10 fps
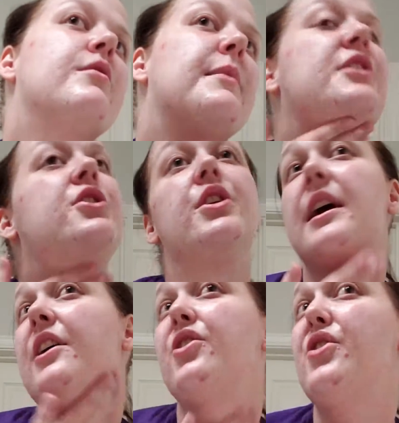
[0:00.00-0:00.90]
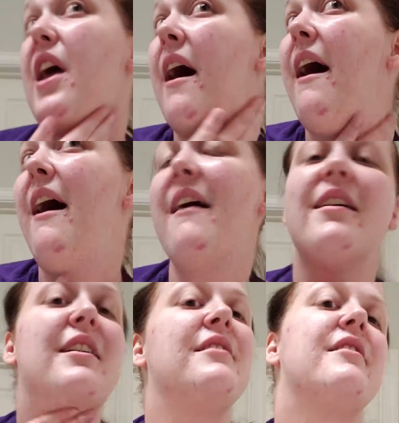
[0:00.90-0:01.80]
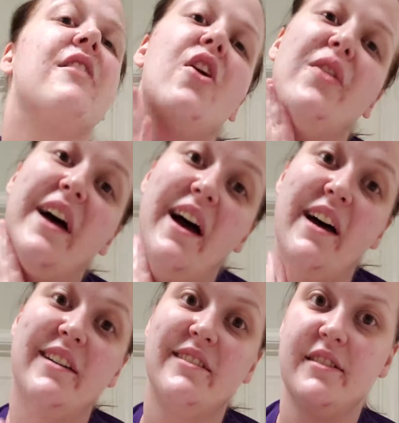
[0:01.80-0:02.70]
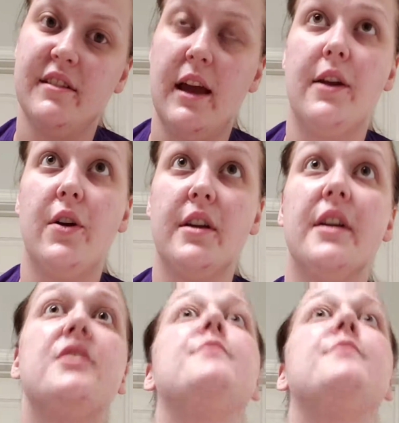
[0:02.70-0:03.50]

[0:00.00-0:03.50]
Make sure you get your neck and all that. I know I